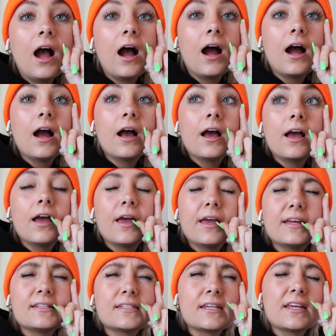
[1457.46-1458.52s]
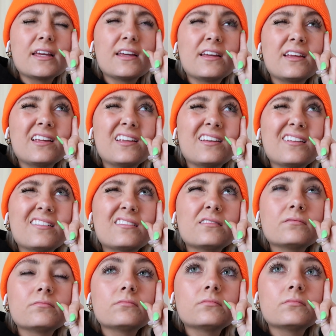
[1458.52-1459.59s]
I did...
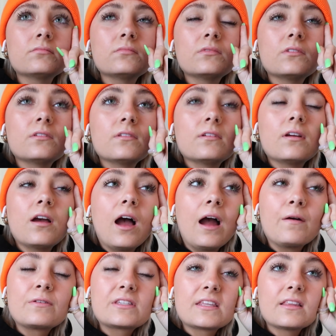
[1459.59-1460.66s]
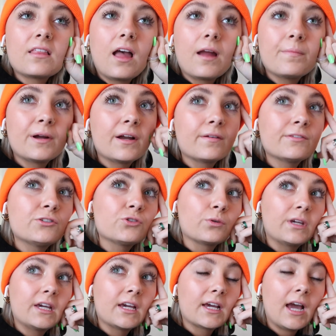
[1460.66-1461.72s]
I was in the library with
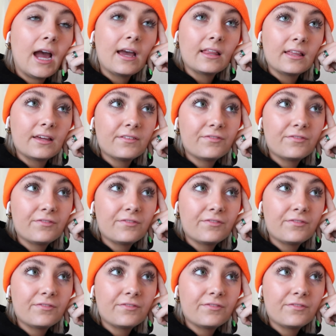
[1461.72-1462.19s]
Julia and Kylie